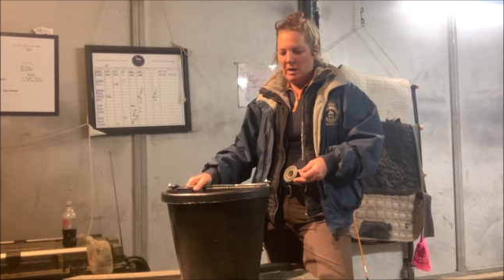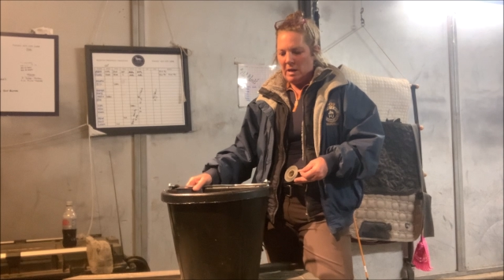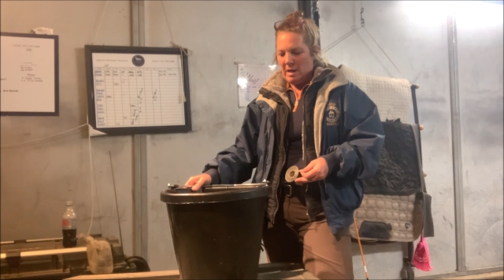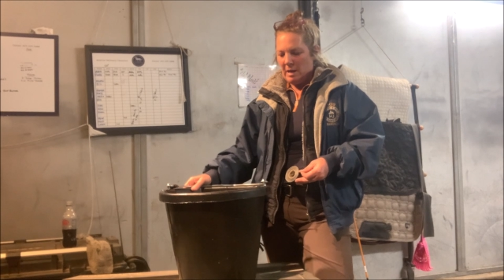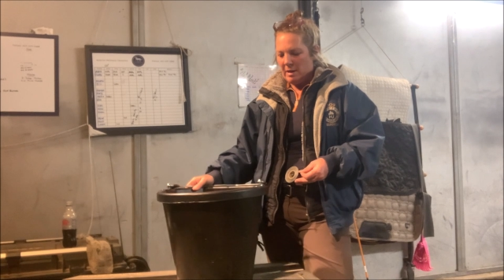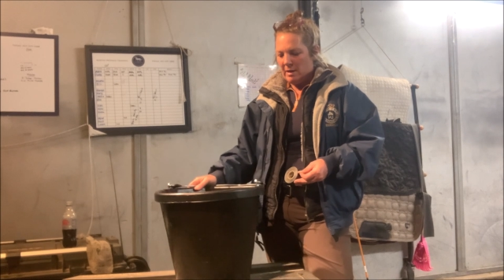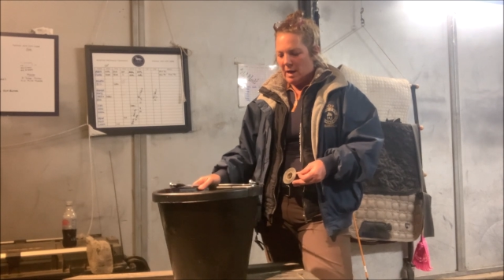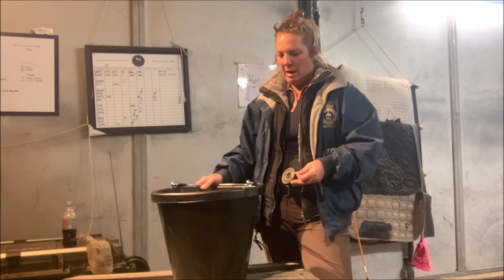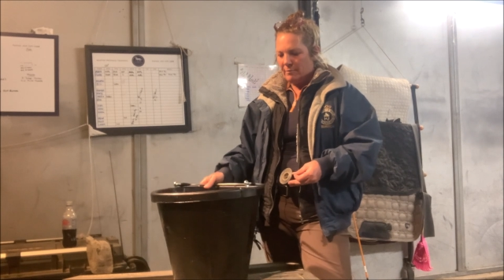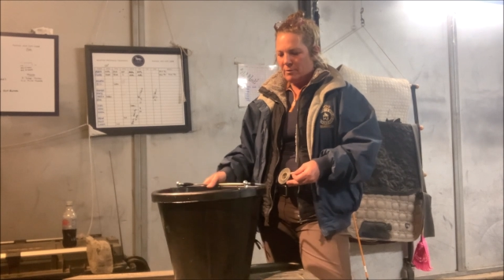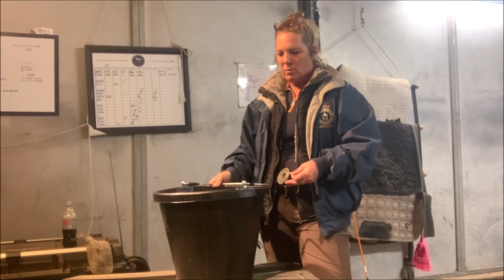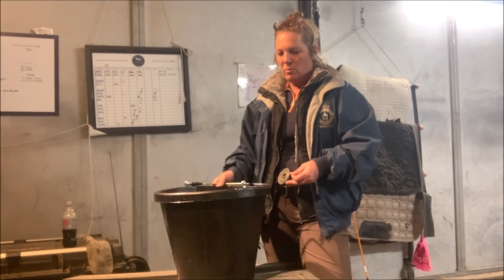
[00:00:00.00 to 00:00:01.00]
and
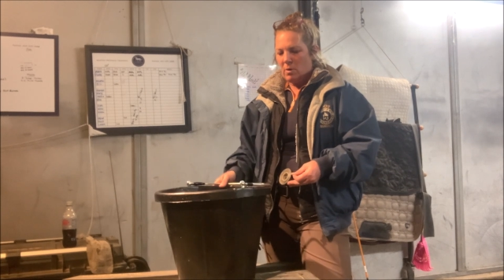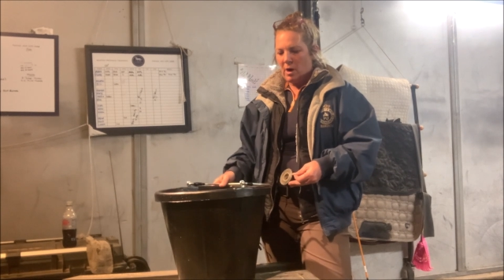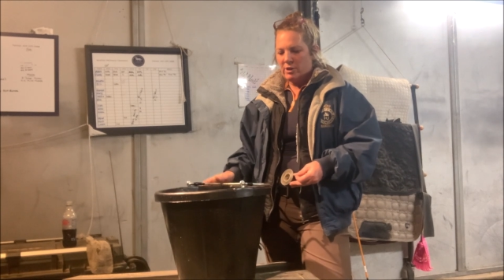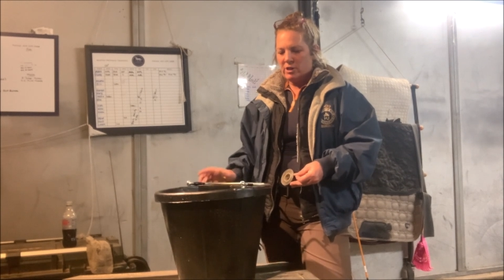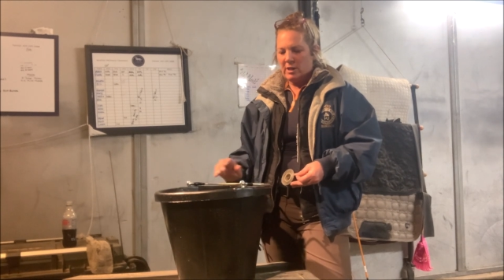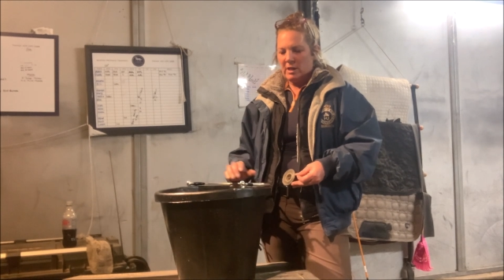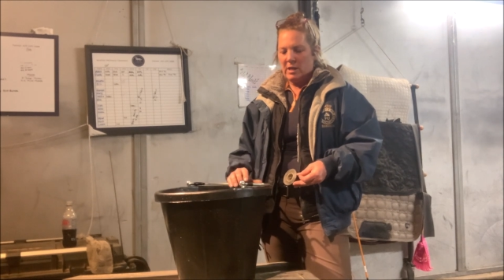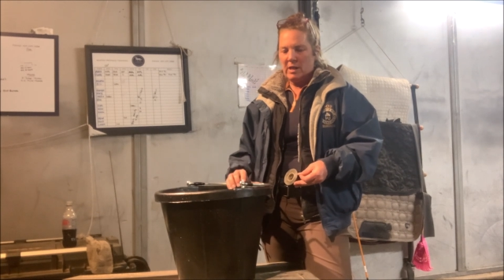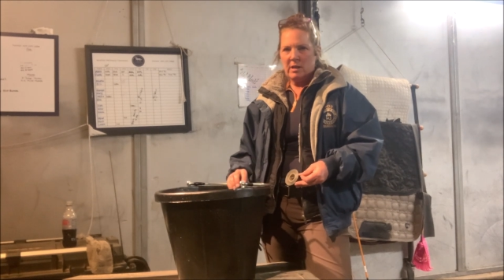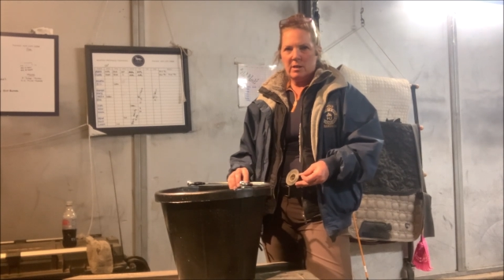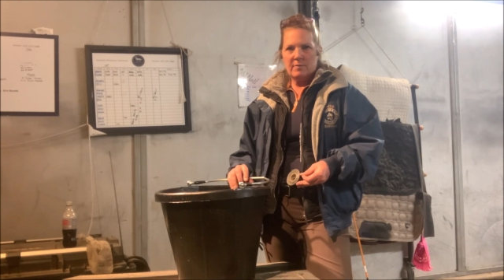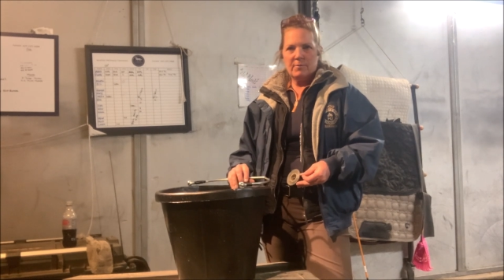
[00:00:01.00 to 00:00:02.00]
after washing
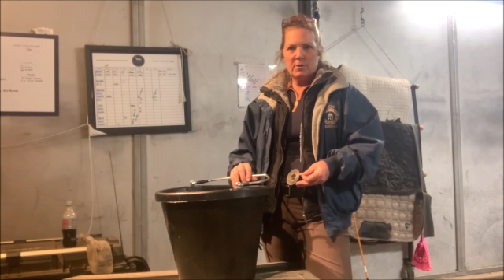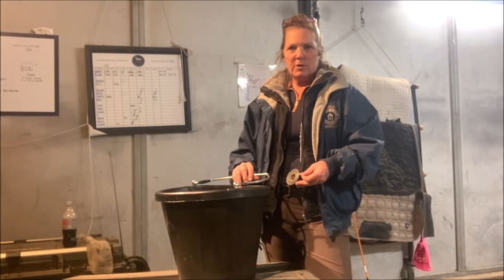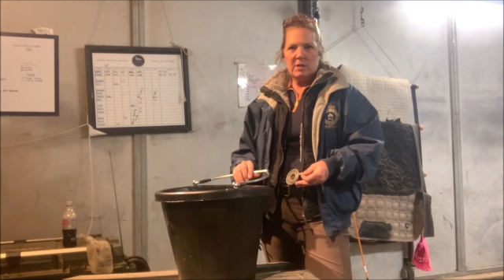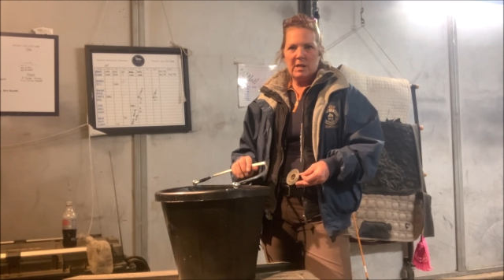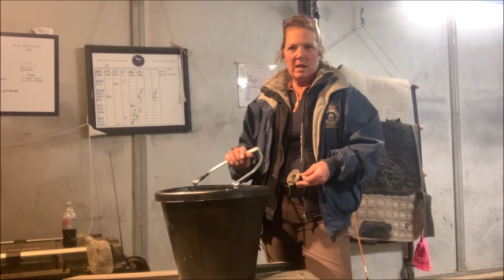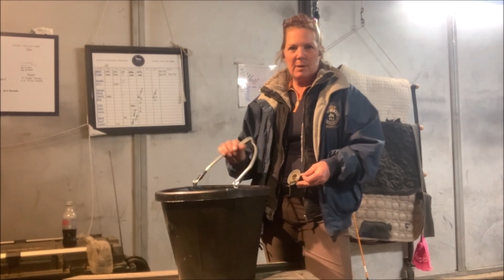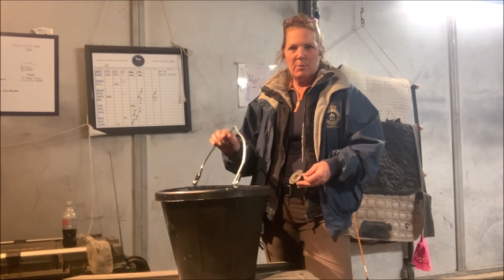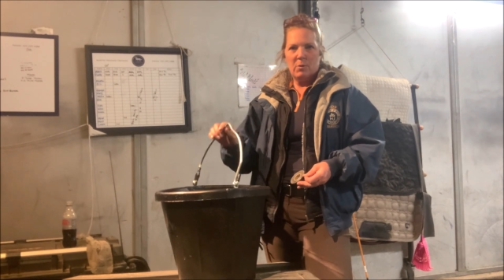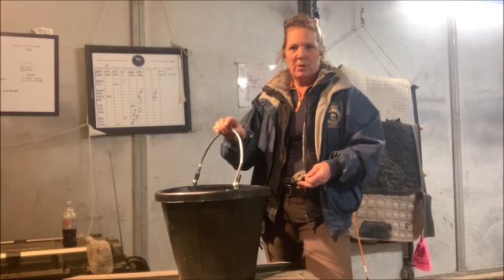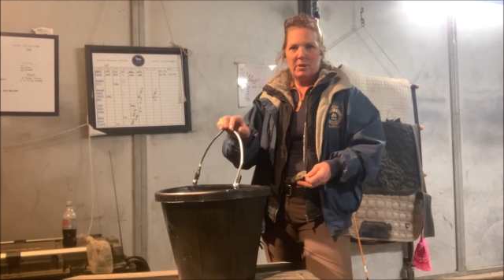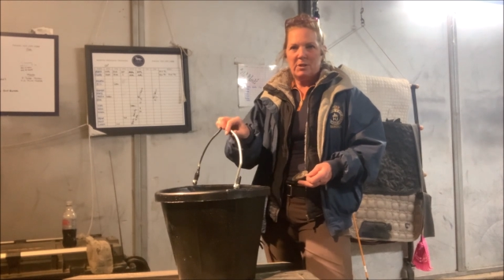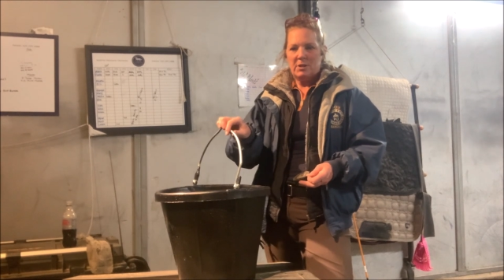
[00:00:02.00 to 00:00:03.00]
it, the first thing I'm
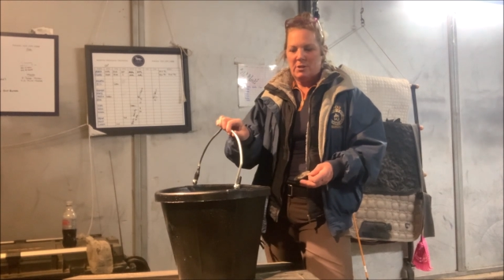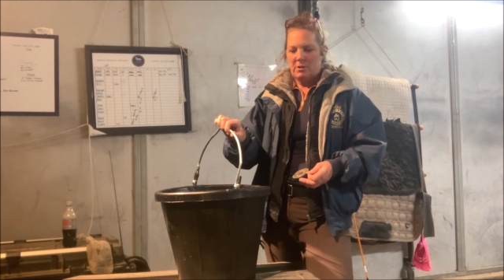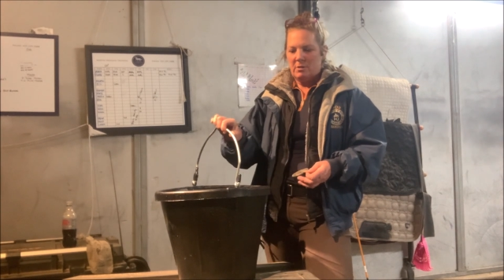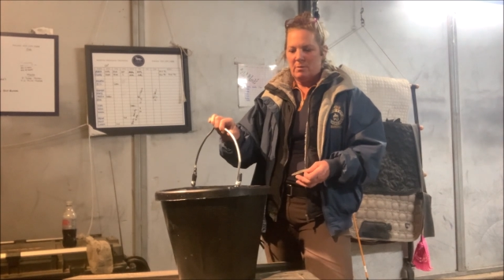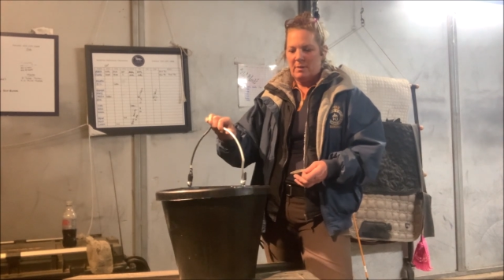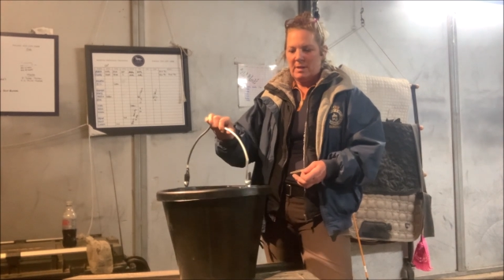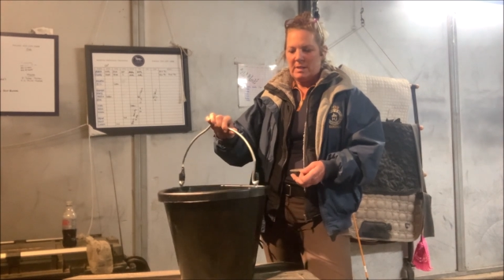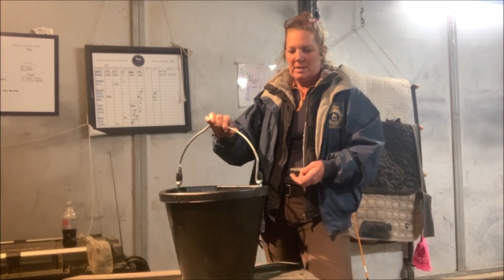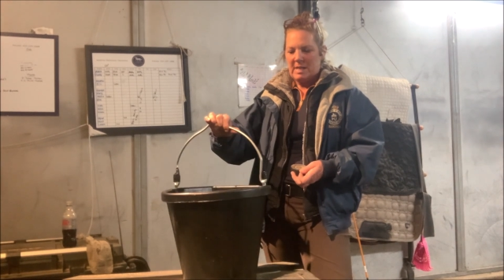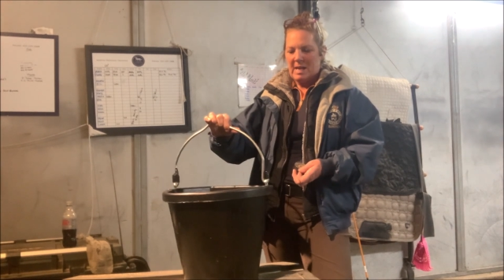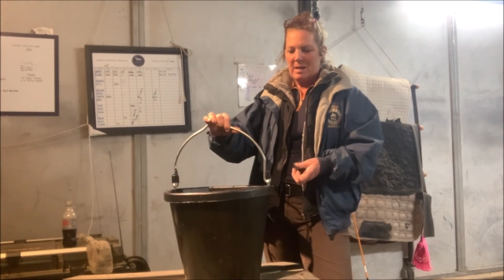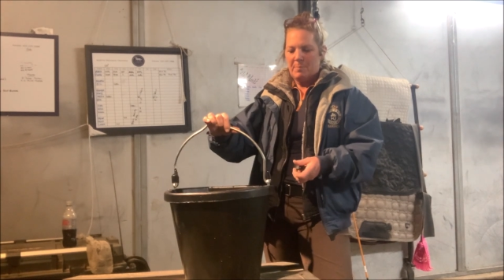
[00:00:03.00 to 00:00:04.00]
going to do is
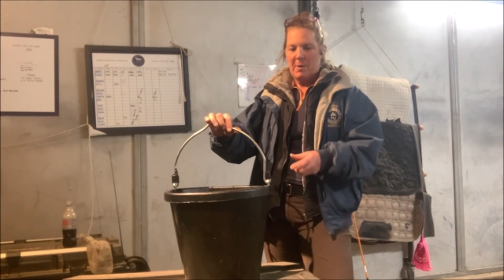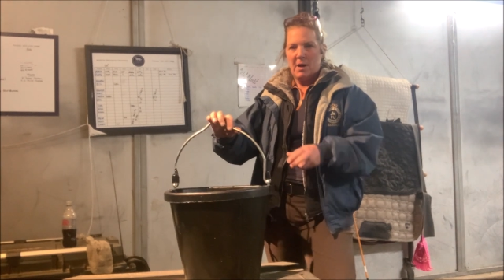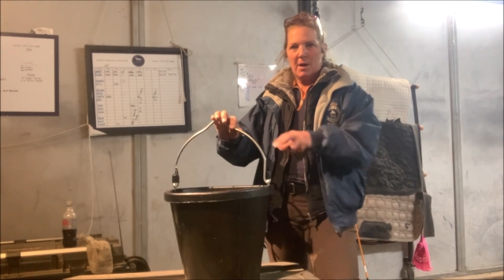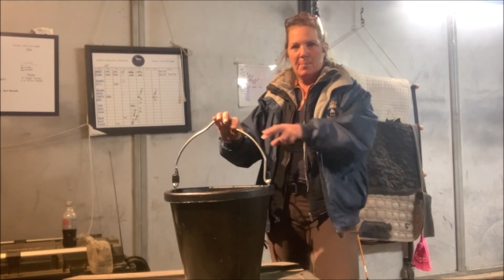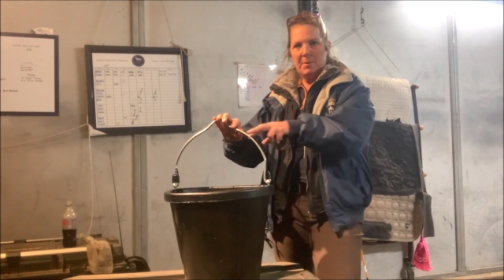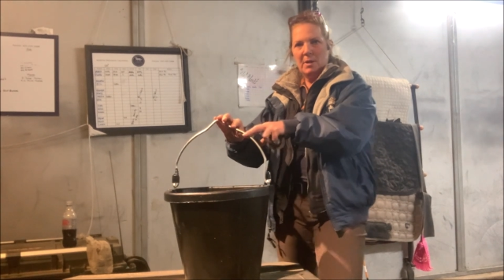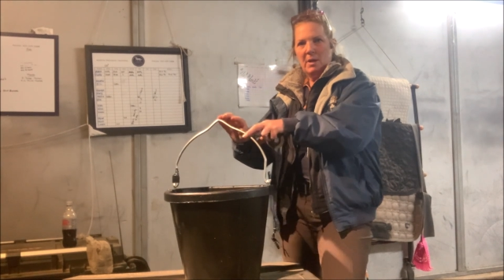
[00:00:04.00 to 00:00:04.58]
tape up